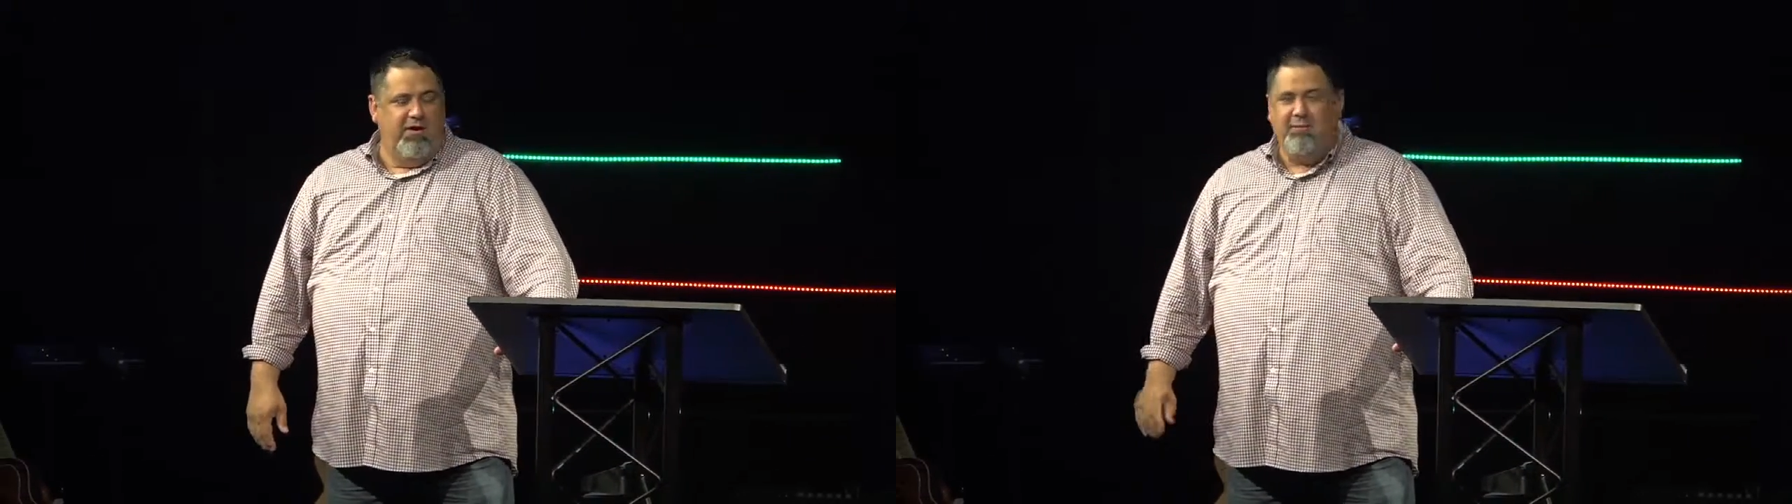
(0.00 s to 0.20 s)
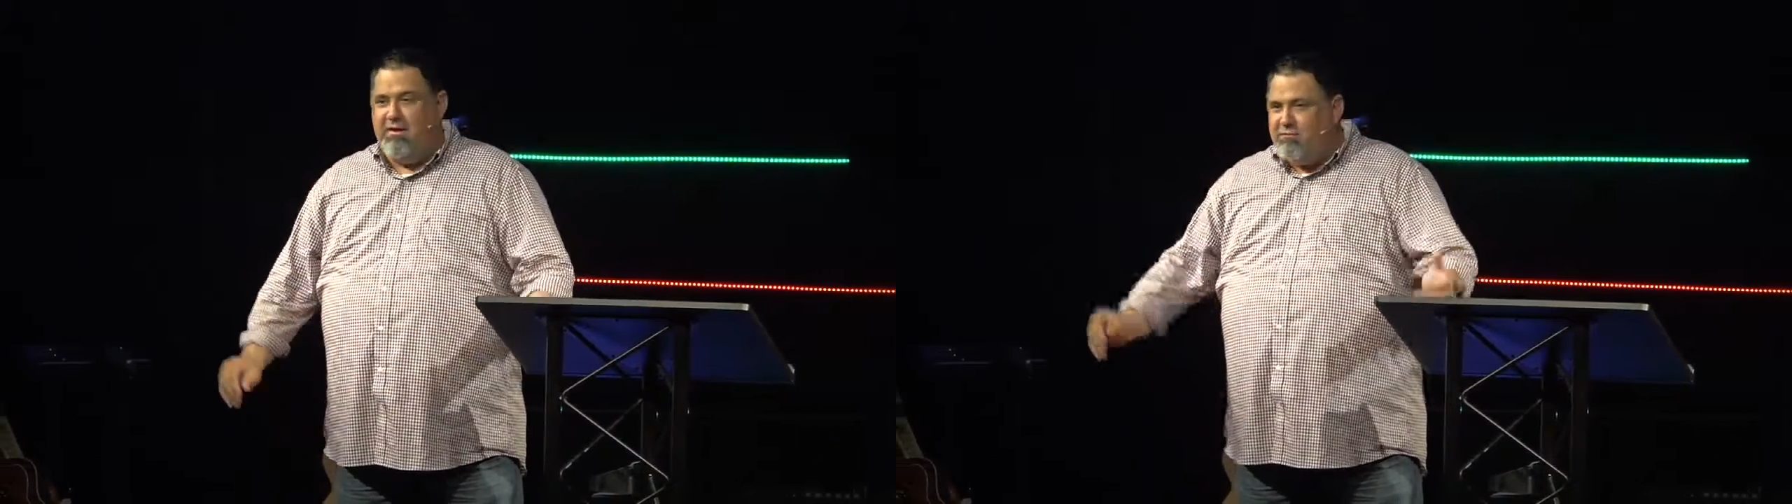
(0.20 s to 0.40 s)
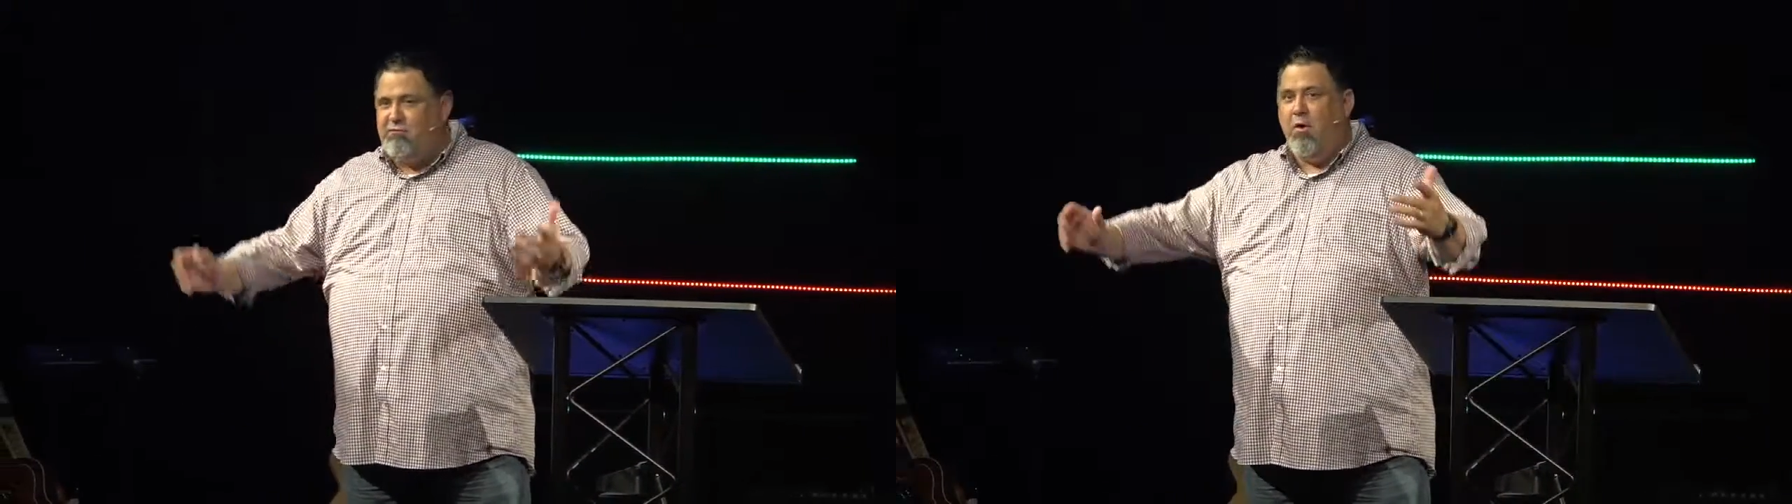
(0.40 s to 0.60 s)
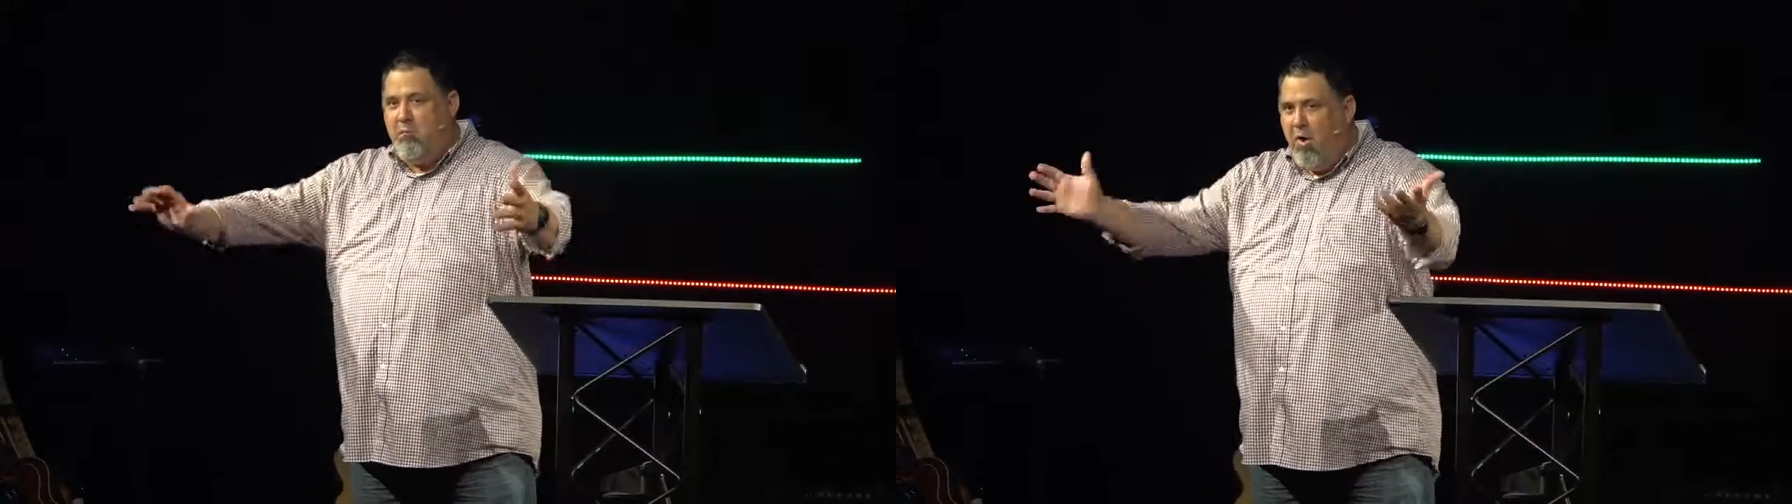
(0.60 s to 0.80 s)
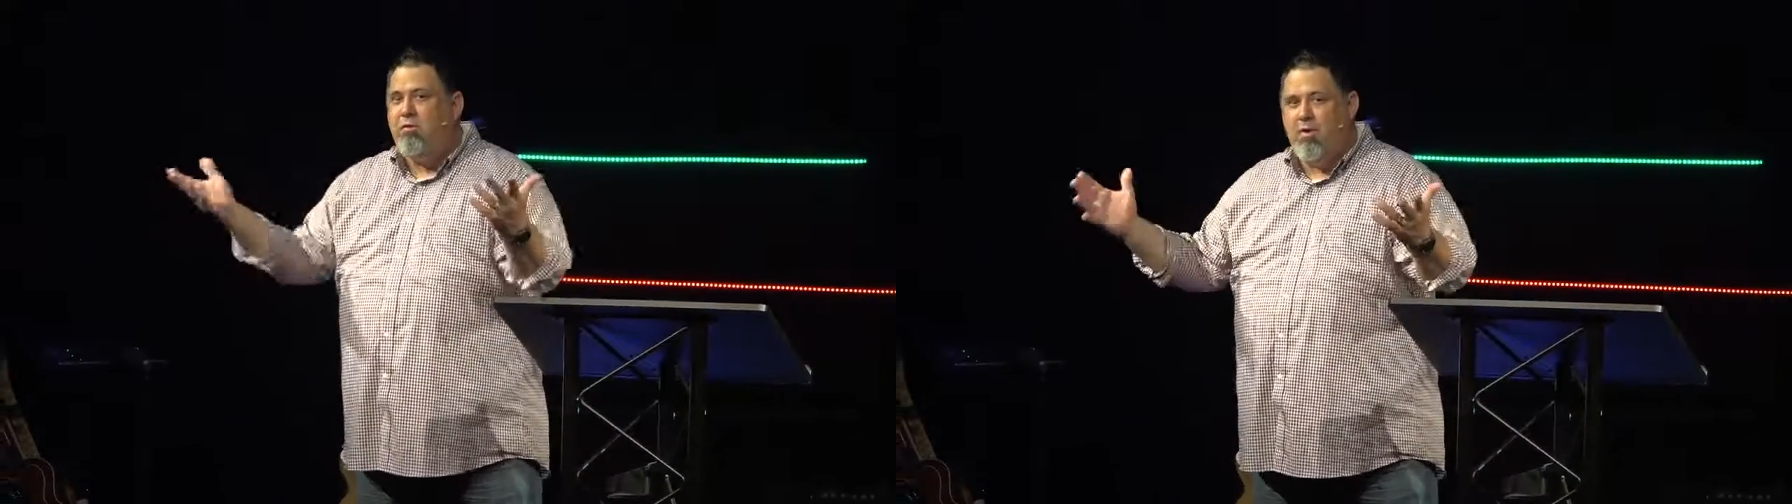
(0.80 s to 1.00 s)
I'm like,
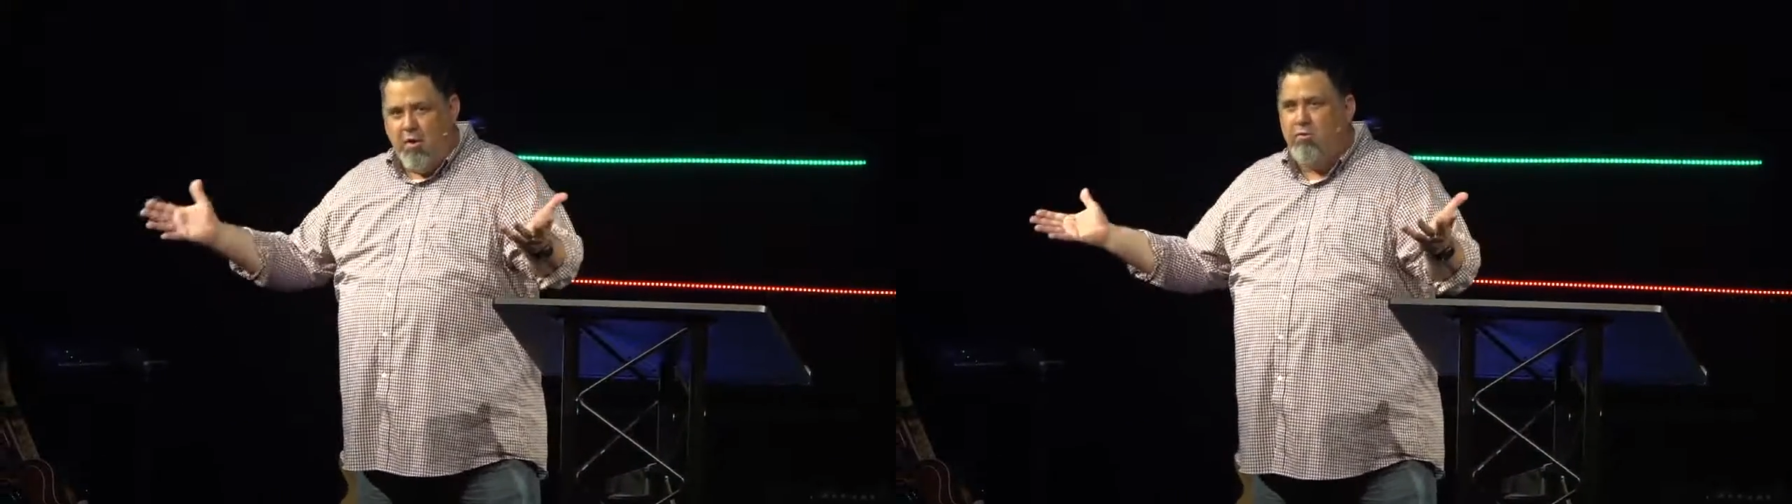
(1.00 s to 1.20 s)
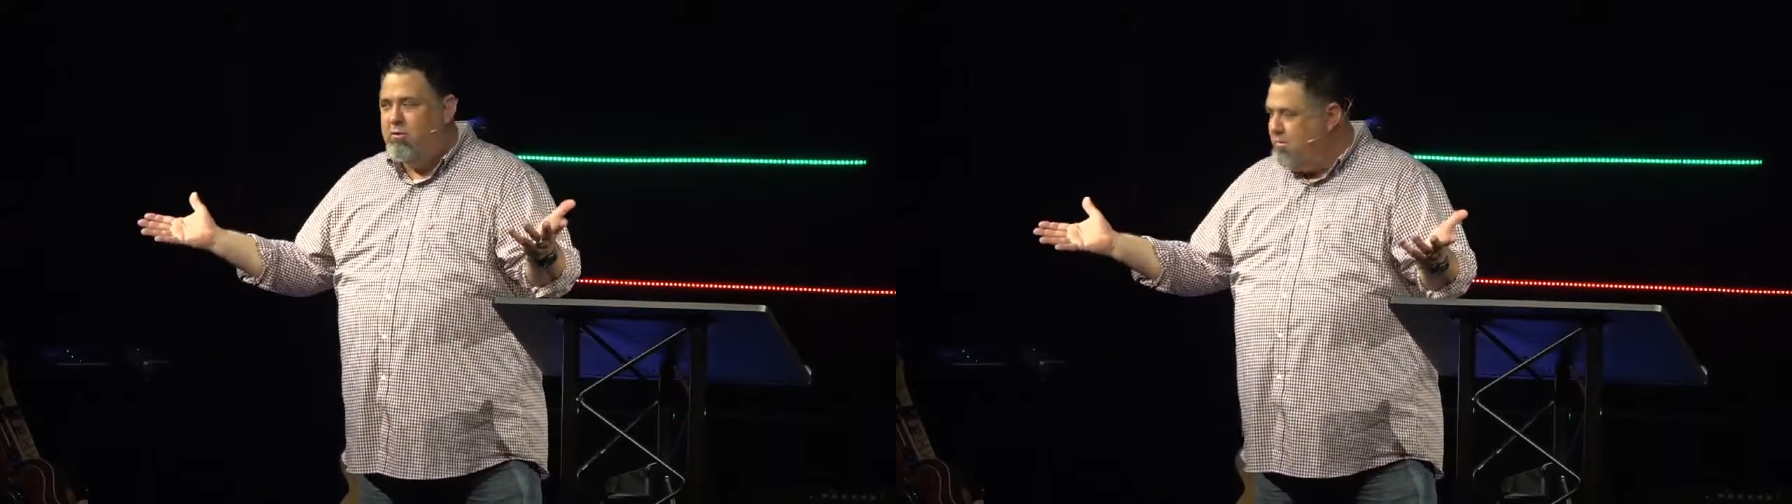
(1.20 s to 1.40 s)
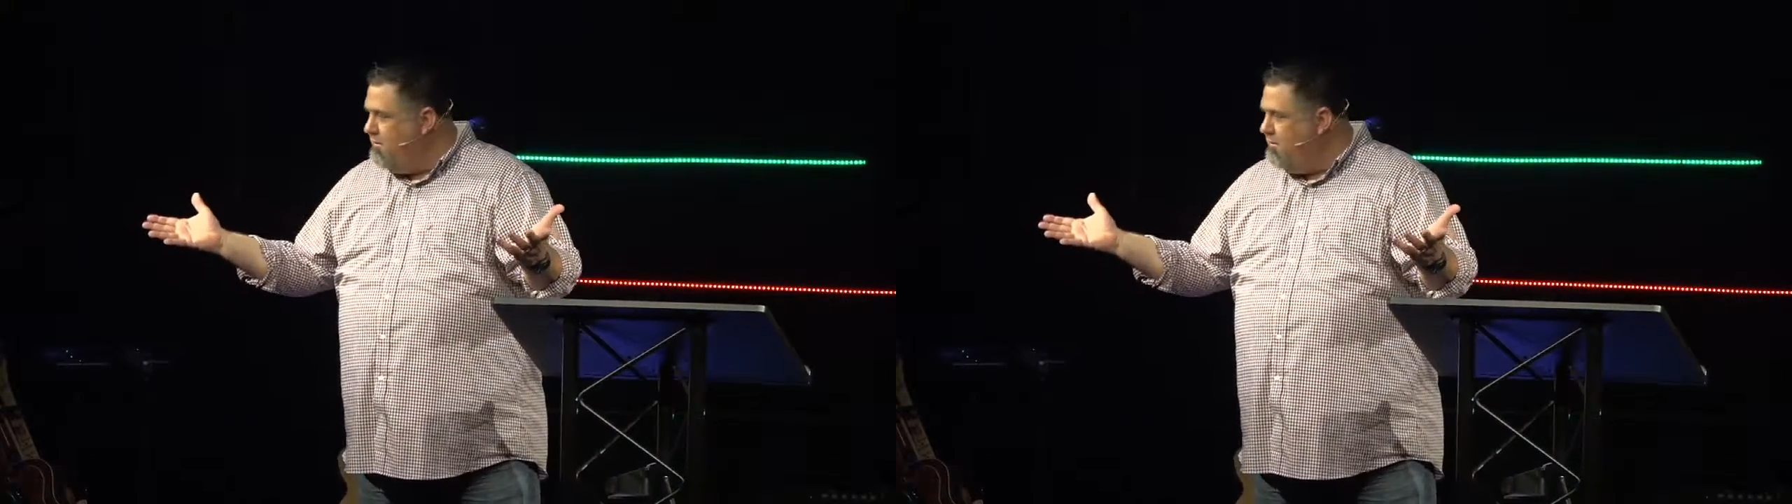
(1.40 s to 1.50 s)
tomorrow.